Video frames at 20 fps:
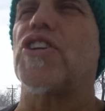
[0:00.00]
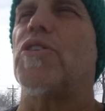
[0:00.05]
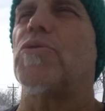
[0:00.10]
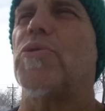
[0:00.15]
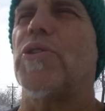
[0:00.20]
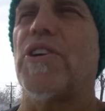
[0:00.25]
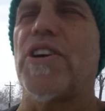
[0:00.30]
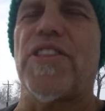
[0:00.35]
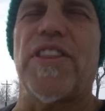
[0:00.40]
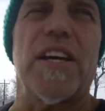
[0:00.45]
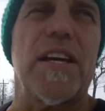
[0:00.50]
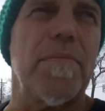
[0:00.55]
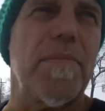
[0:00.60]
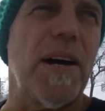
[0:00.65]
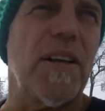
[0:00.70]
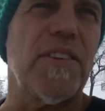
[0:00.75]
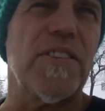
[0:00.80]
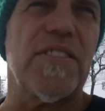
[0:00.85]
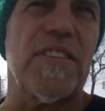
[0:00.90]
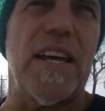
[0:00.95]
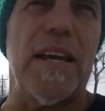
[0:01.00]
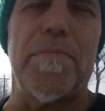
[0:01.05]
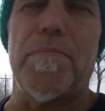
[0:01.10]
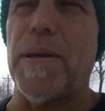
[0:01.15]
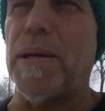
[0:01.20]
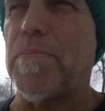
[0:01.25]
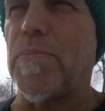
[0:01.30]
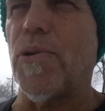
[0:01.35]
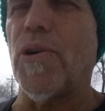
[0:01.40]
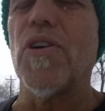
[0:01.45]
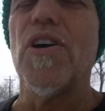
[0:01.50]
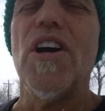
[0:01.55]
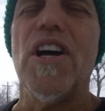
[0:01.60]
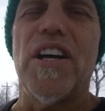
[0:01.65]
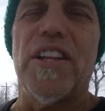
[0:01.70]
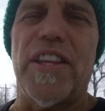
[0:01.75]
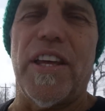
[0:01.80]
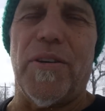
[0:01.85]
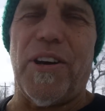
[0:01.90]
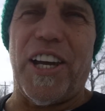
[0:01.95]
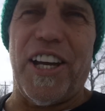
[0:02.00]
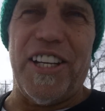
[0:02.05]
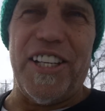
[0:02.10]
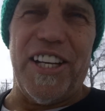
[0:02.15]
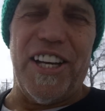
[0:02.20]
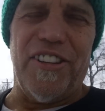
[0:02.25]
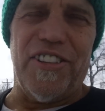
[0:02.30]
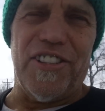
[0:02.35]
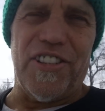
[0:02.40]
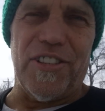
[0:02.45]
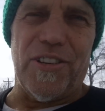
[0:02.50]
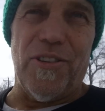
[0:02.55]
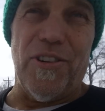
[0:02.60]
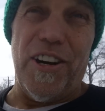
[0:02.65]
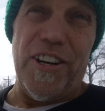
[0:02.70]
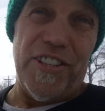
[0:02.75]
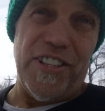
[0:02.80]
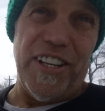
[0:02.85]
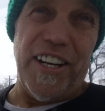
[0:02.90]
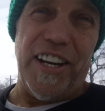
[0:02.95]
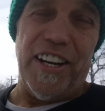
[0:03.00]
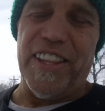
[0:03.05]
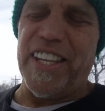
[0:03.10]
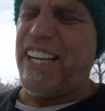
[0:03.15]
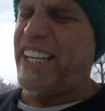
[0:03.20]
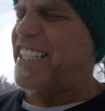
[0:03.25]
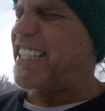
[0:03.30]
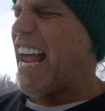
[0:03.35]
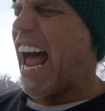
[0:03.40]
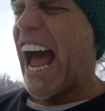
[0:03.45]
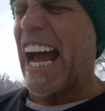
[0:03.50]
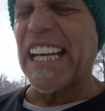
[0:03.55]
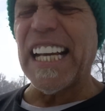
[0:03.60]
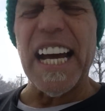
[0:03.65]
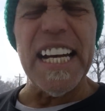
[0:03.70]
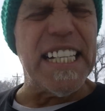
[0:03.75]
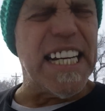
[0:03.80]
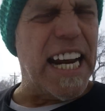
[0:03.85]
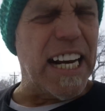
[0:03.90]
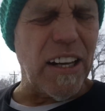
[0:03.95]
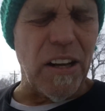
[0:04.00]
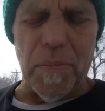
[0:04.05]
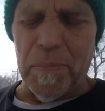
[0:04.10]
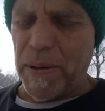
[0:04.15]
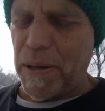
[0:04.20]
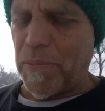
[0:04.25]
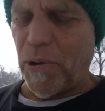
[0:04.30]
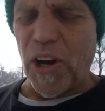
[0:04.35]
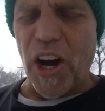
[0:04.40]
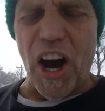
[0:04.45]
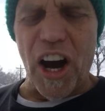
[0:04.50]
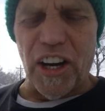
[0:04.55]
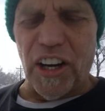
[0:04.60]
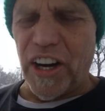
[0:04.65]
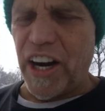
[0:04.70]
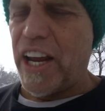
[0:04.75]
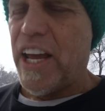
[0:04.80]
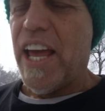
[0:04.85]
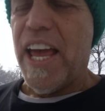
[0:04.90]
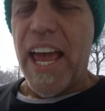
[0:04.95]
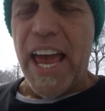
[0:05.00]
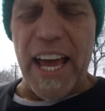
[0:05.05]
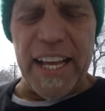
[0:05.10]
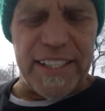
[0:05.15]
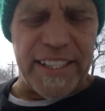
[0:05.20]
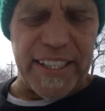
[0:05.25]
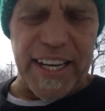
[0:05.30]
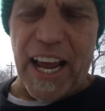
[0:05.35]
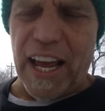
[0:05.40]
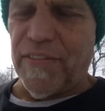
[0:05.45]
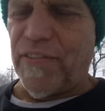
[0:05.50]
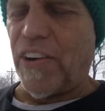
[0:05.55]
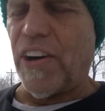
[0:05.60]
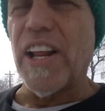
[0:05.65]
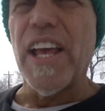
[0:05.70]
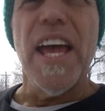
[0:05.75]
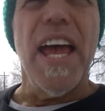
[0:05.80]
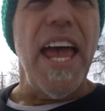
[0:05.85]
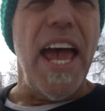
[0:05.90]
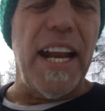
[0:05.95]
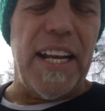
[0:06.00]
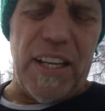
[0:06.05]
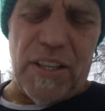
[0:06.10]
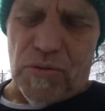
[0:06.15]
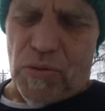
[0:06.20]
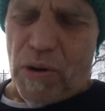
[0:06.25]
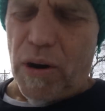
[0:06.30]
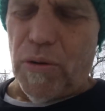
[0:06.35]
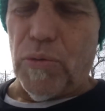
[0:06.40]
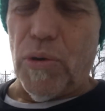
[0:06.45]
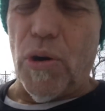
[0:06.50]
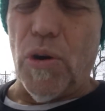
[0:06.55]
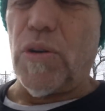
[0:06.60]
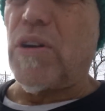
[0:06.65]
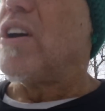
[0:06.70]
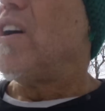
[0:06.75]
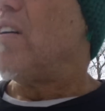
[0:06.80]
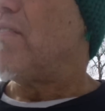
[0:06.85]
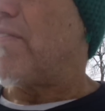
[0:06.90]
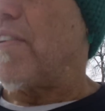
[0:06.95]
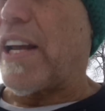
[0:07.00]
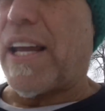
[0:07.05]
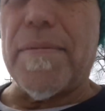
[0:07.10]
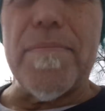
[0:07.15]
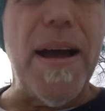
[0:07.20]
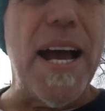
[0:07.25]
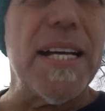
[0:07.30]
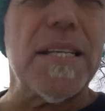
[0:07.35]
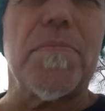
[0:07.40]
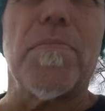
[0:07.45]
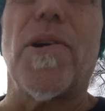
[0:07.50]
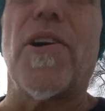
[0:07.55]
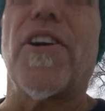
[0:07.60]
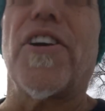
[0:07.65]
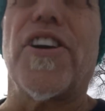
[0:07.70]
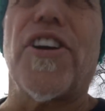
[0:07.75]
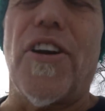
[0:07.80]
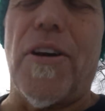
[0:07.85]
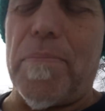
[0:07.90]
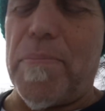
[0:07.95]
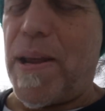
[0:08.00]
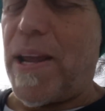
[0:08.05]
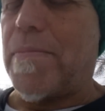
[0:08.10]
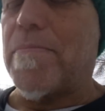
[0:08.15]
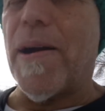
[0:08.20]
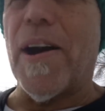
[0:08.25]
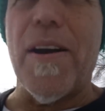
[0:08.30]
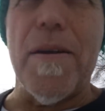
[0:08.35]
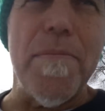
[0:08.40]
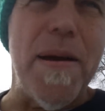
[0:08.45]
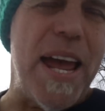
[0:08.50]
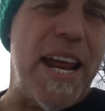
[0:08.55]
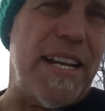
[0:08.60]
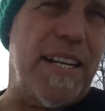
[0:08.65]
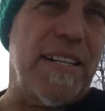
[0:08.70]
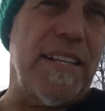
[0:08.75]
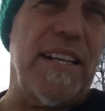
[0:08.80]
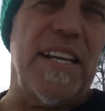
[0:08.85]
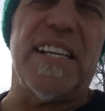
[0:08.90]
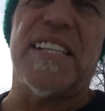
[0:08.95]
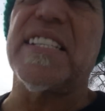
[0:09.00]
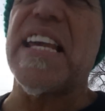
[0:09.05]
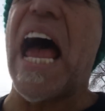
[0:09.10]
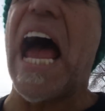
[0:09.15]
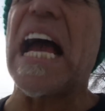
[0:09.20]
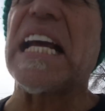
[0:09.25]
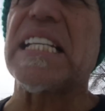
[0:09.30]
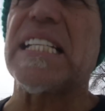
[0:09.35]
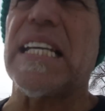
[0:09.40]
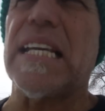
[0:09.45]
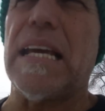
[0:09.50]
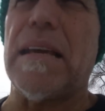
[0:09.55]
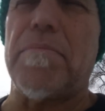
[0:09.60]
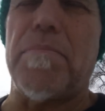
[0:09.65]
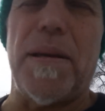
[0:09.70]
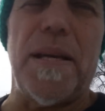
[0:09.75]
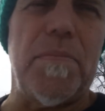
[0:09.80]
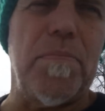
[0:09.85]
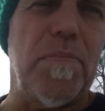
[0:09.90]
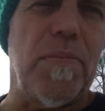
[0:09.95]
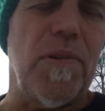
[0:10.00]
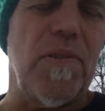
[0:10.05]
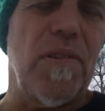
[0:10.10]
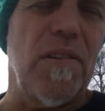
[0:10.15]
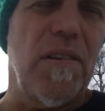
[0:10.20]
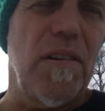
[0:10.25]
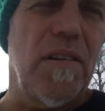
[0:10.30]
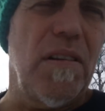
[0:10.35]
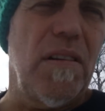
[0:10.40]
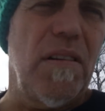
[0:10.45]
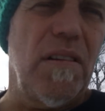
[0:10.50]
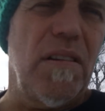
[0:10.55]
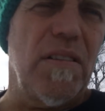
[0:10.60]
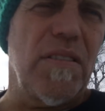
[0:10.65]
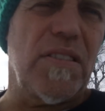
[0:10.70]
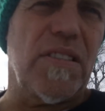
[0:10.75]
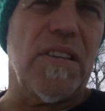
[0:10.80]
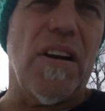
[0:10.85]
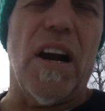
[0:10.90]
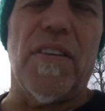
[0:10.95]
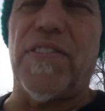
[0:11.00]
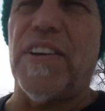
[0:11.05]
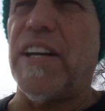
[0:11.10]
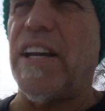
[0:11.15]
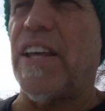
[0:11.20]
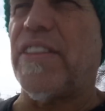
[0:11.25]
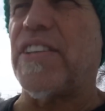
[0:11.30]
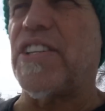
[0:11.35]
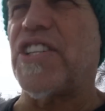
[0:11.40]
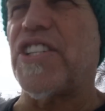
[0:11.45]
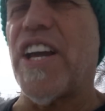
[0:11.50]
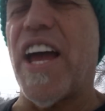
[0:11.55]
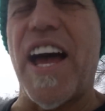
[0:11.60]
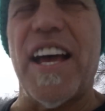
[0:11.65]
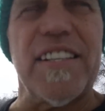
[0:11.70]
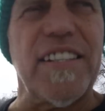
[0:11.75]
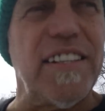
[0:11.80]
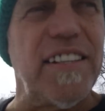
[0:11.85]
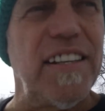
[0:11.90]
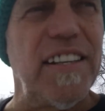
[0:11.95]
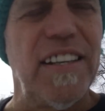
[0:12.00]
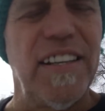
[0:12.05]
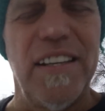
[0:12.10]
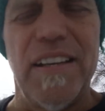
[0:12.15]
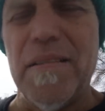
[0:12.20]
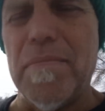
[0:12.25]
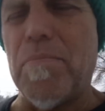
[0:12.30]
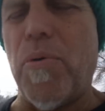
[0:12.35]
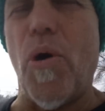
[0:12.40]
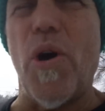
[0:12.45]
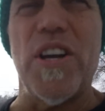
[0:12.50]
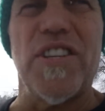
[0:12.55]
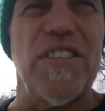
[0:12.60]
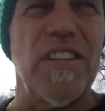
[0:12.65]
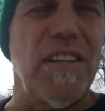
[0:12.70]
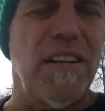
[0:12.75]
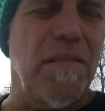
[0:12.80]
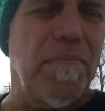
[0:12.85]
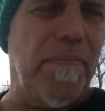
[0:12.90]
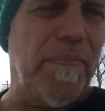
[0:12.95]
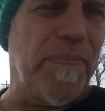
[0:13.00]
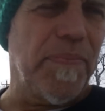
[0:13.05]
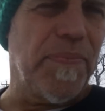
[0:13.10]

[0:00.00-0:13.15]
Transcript: to really think about it. the same people that cut down the sequoias did it. The exact identical people, Connor and Stanford and his railroad freaking mass murdered European merry men. The exact same people. Starved to death at Shasta, poisoned them,